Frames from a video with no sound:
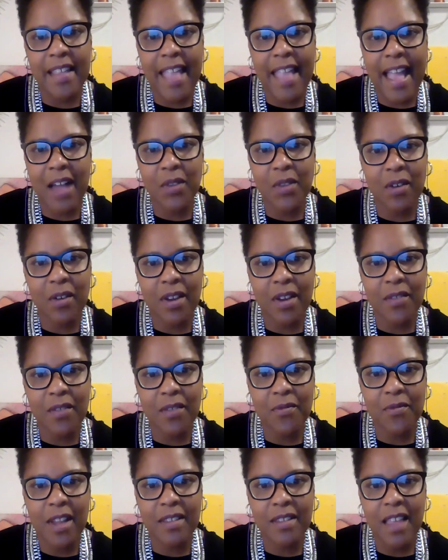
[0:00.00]
out there on
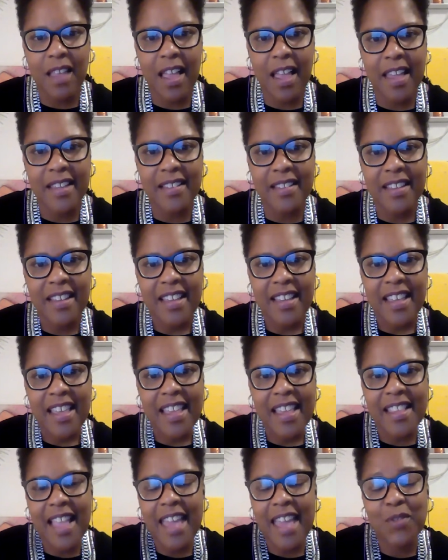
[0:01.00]
the front line
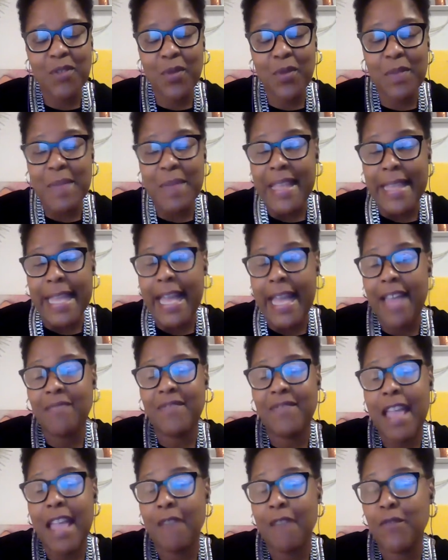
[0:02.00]
and I have to admit, like I've
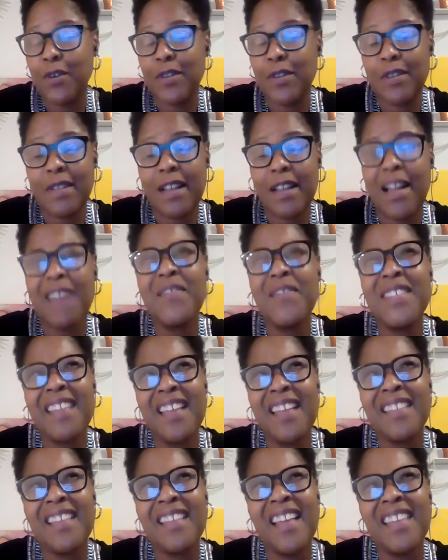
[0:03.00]
never, I've attended,